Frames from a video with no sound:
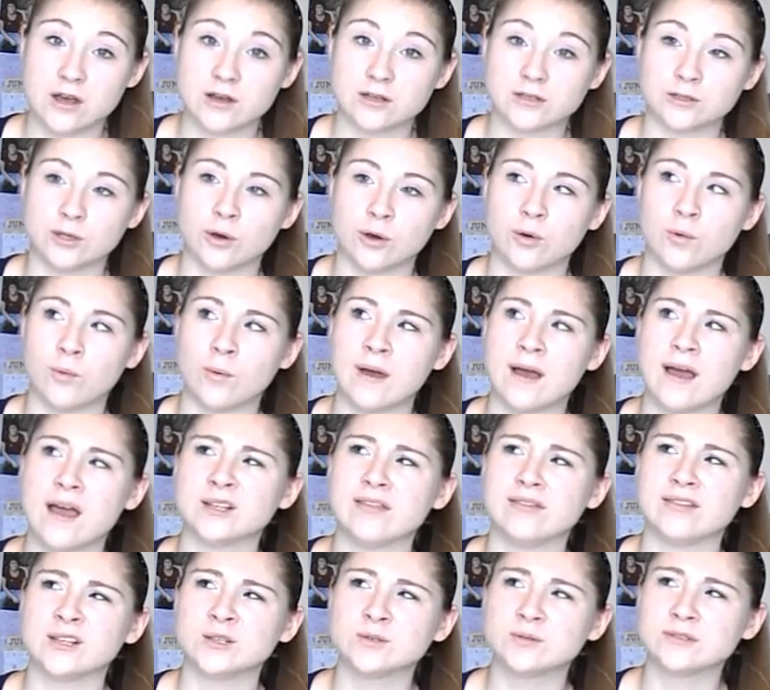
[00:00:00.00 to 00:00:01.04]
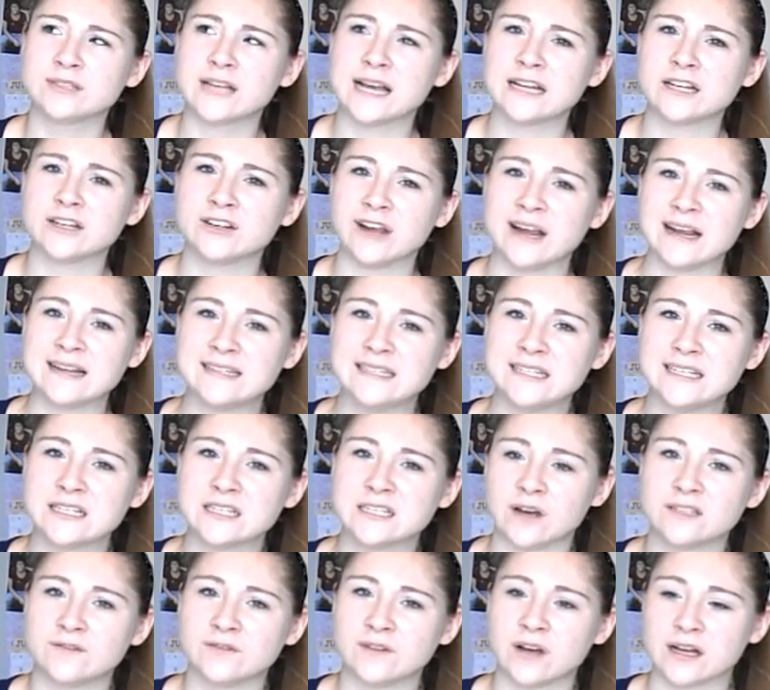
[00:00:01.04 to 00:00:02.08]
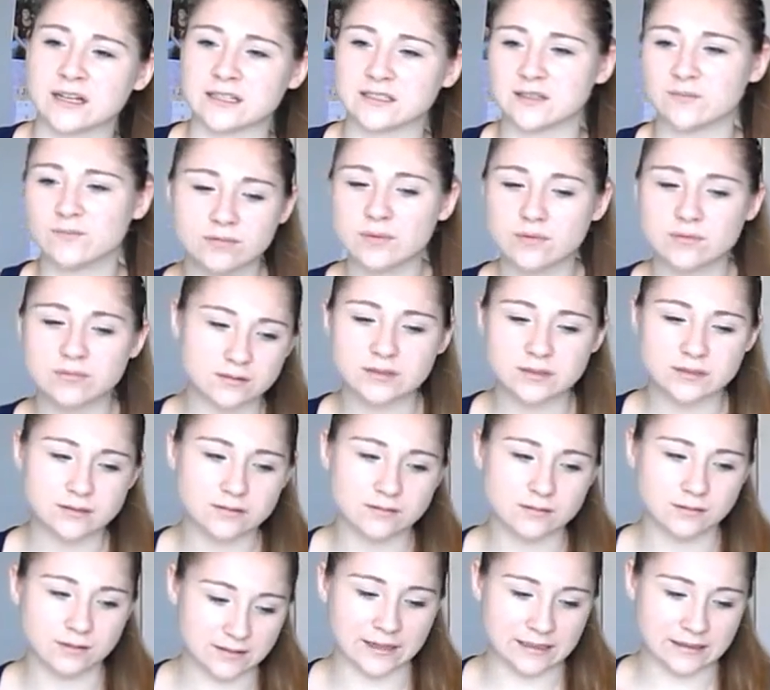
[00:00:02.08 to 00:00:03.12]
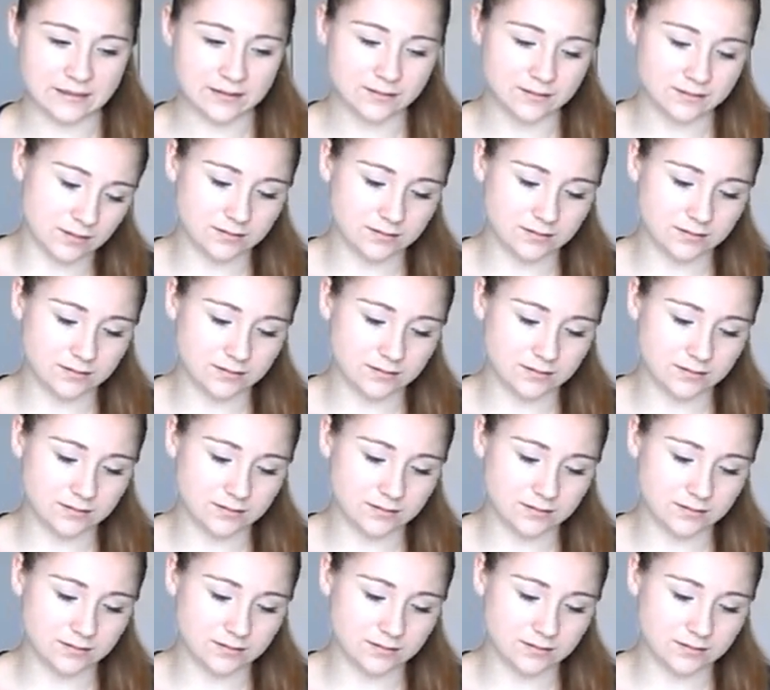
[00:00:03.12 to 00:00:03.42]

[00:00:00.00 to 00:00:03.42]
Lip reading: So this was kind of crazy because you've got some people like